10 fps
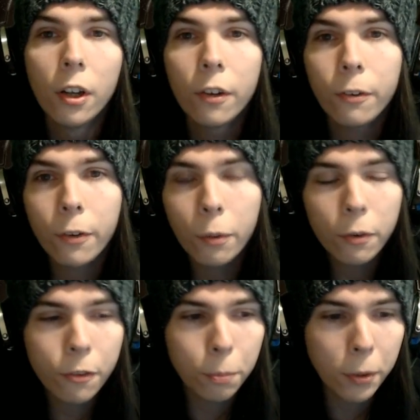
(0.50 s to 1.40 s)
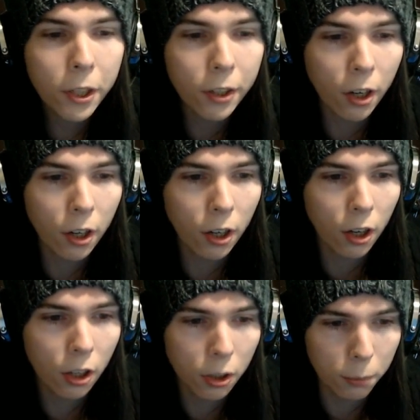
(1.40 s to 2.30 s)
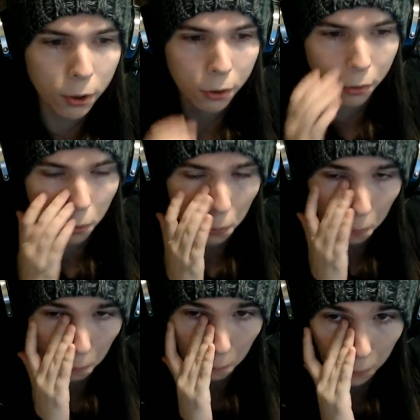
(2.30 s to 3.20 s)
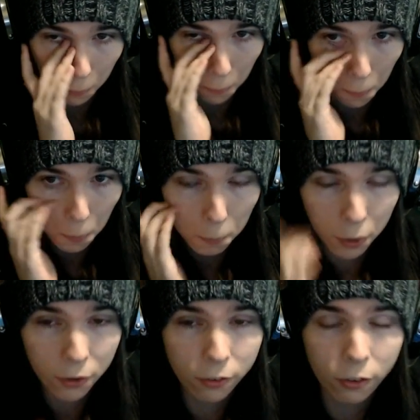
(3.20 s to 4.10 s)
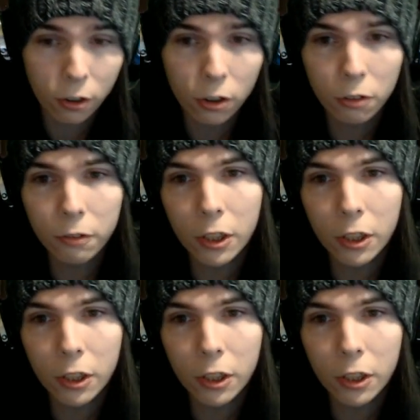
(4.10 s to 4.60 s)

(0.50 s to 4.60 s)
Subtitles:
So there was this big hullabaloo where a whole bunch of